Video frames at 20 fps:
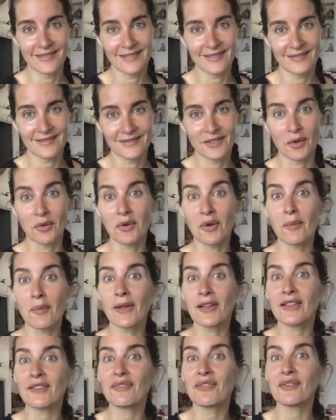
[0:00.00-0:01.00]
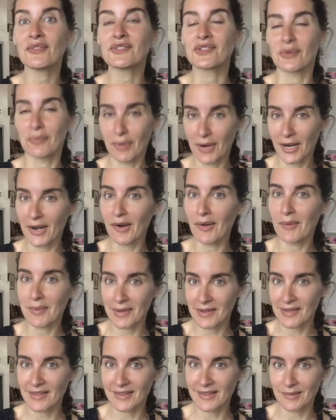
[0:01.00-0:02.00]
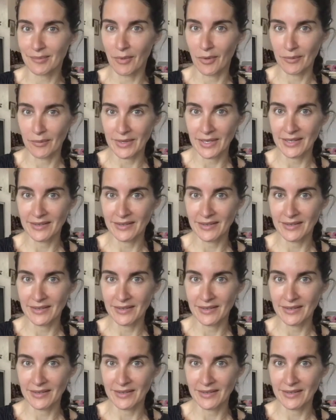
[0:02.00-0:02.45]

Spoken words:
Don't know about the future, but I know about this moment.